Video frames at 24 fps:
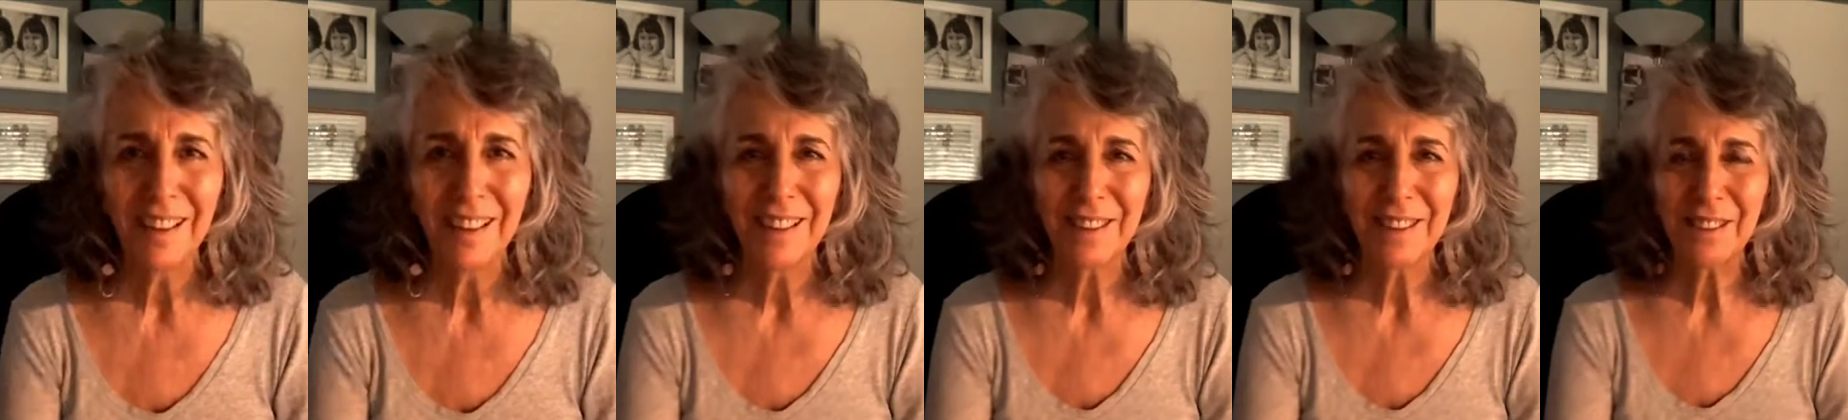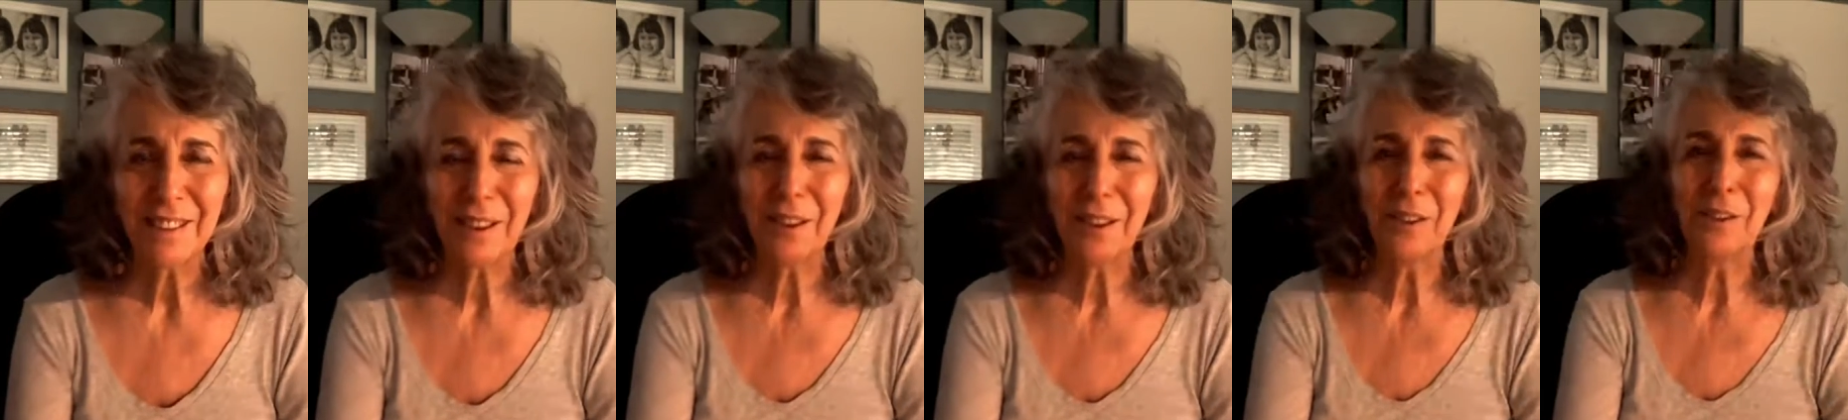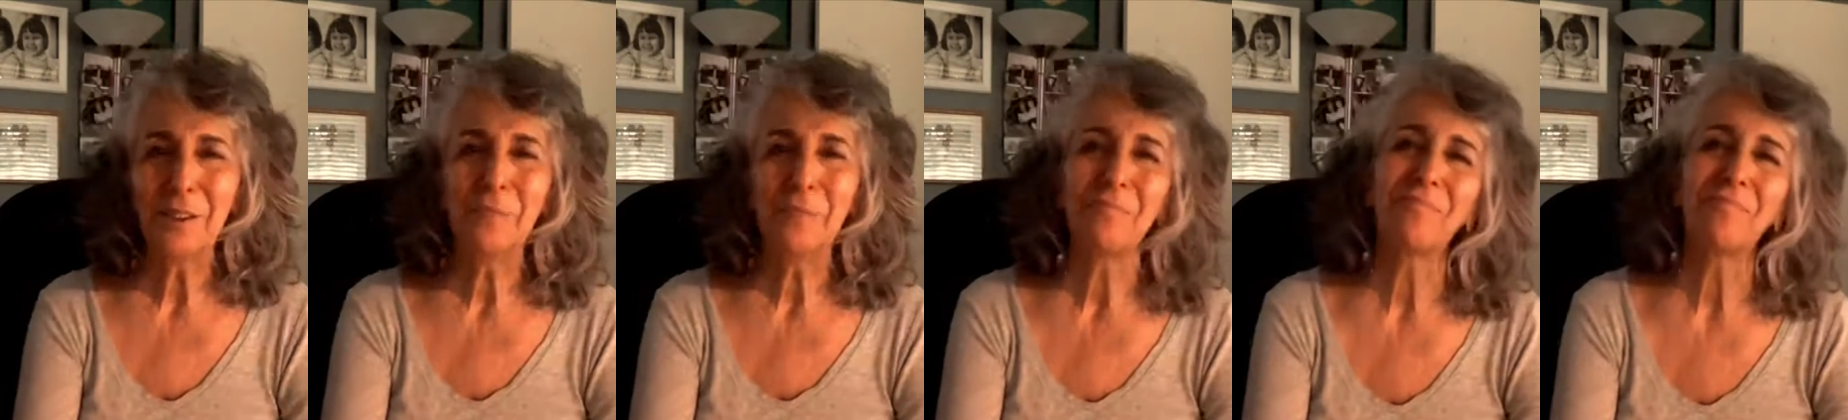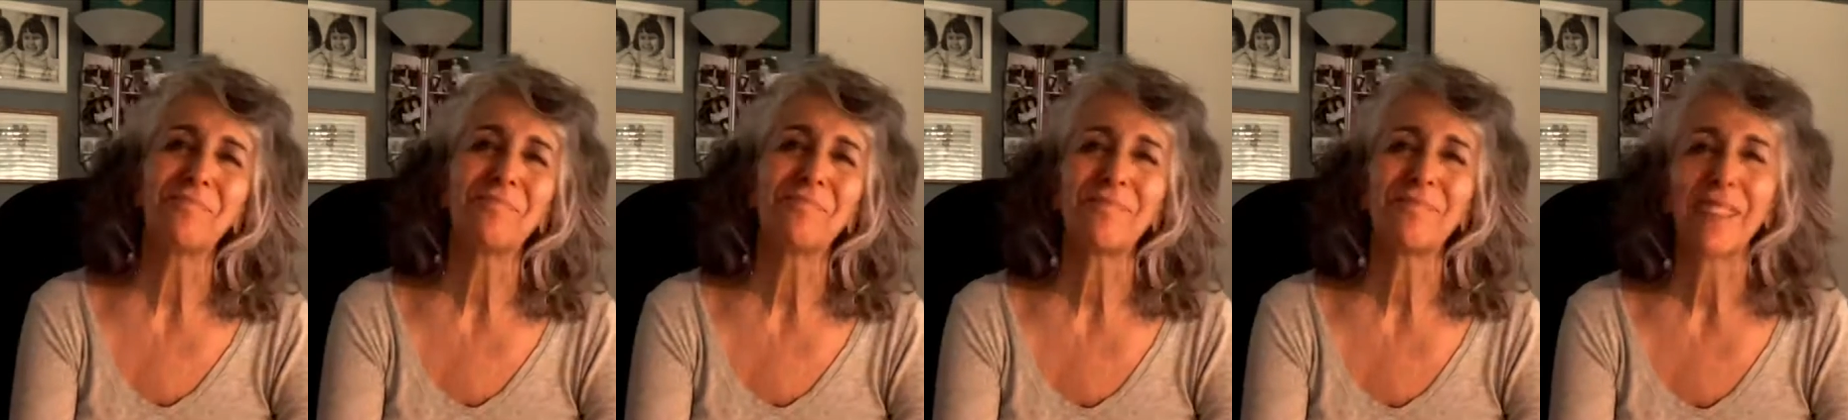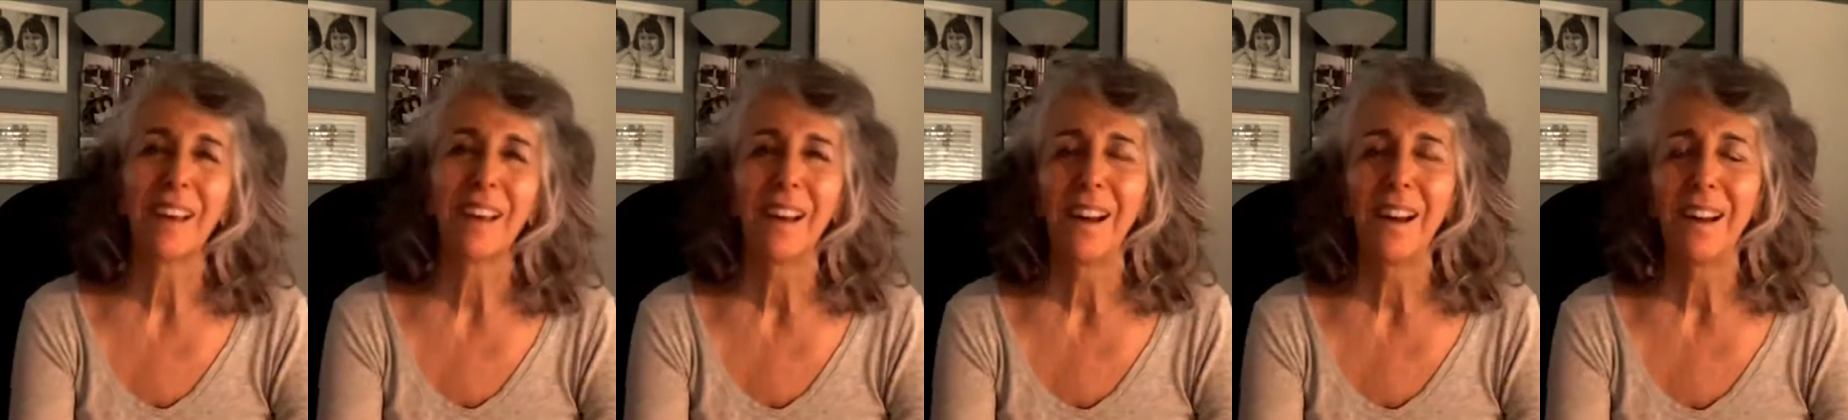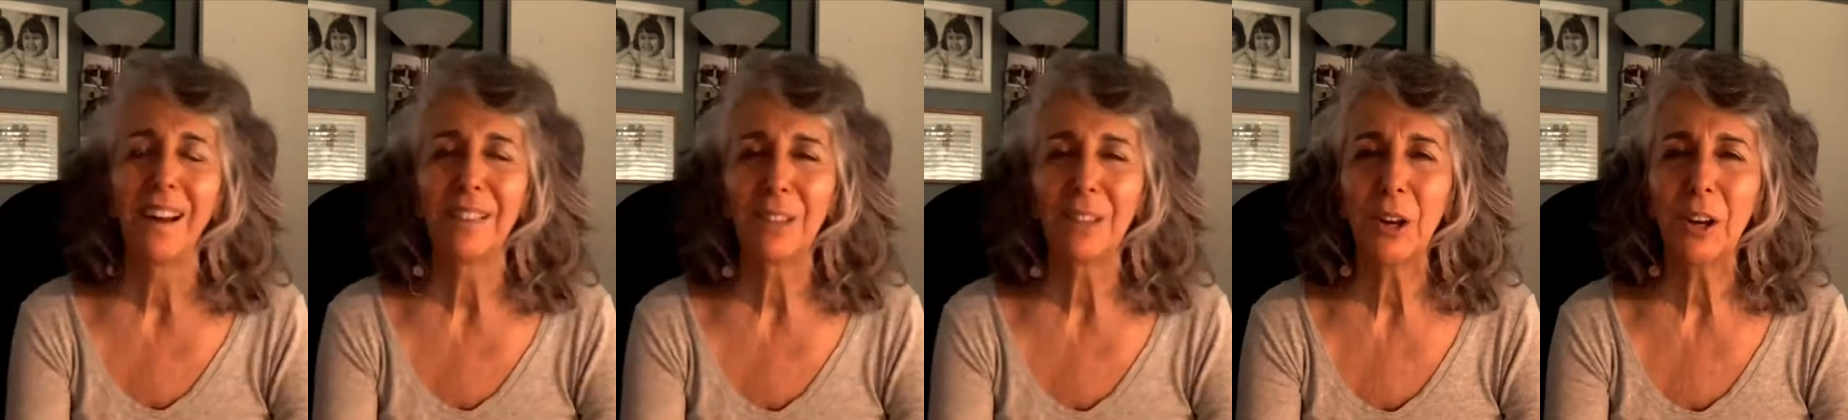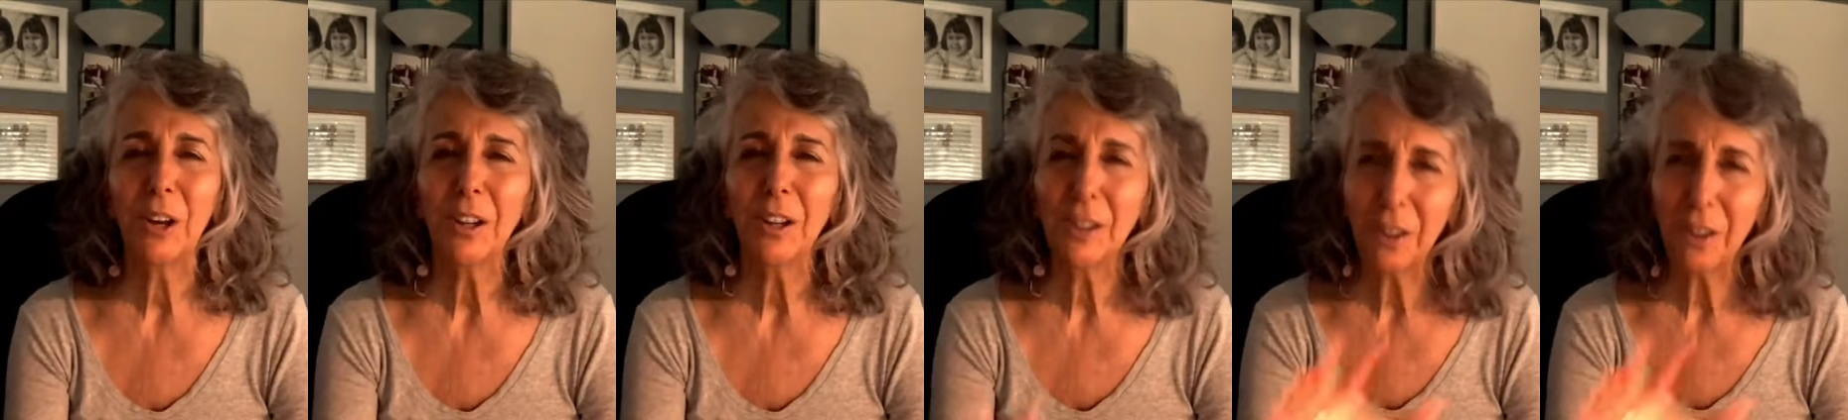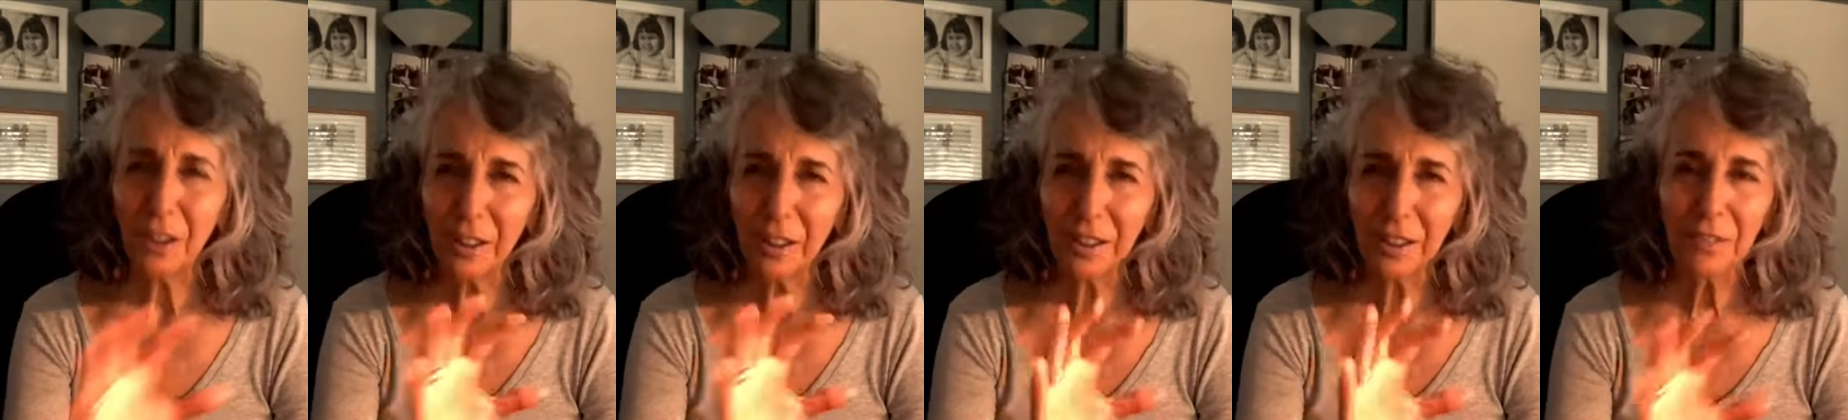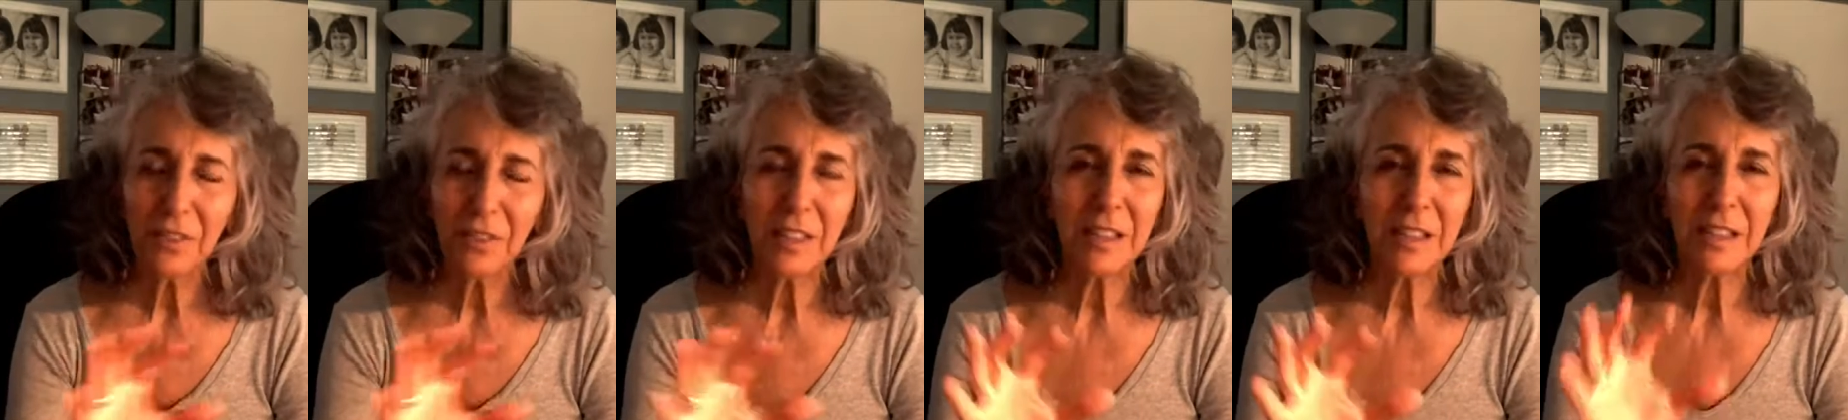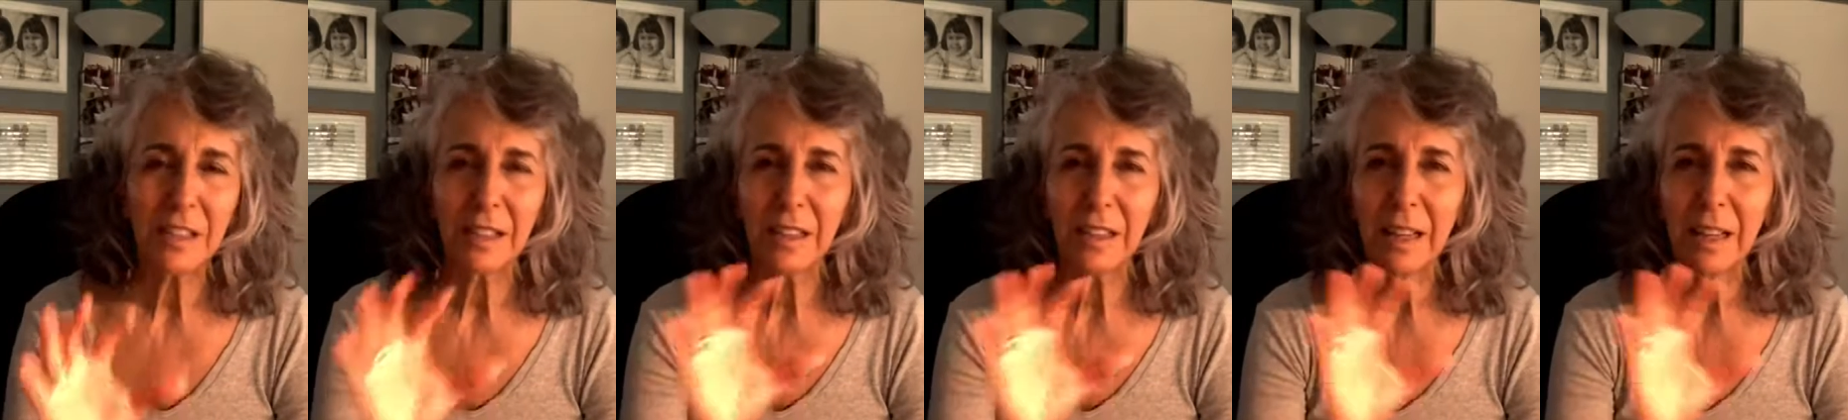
So along all of these